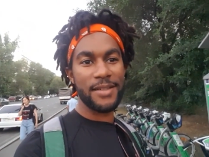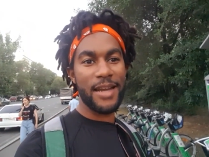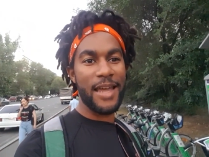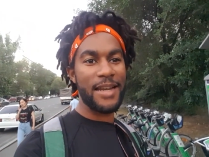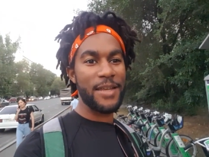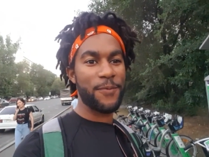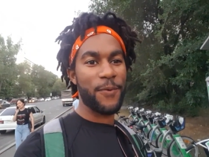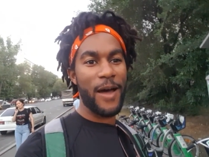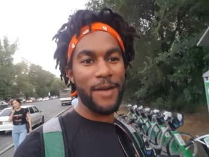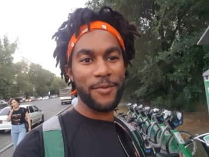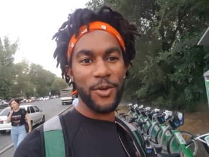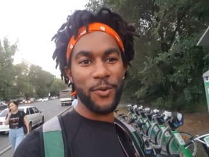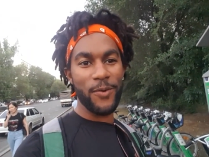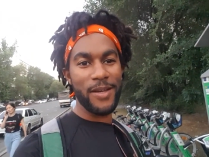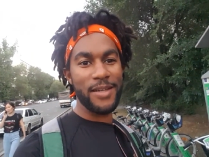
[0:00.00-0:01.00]
95
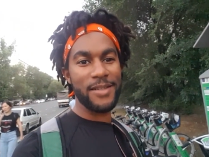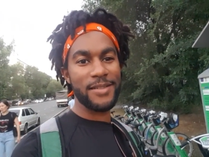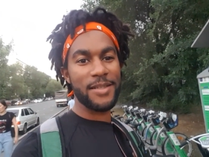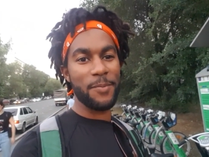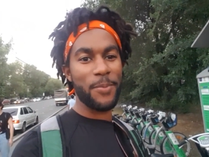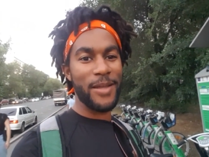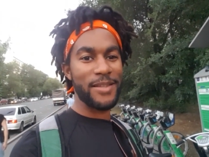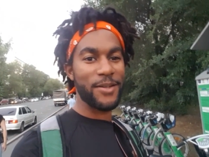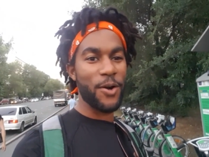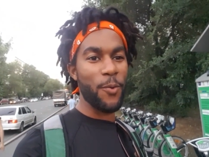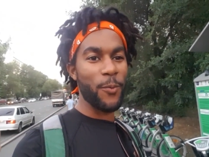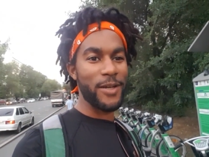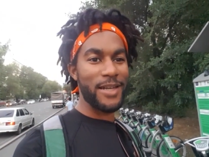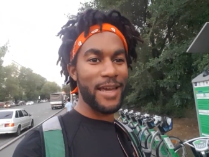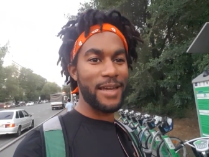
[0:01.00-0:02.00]
degrees, depending on
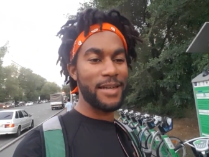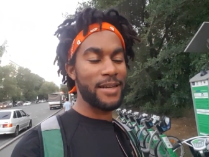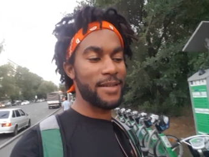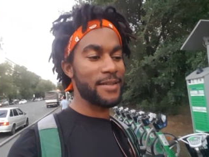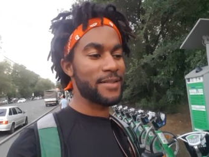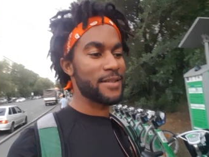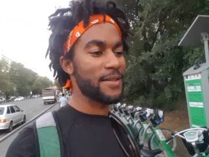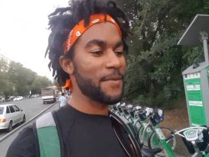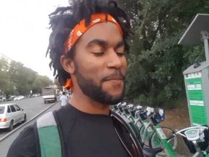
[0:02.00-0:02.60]
what day it is.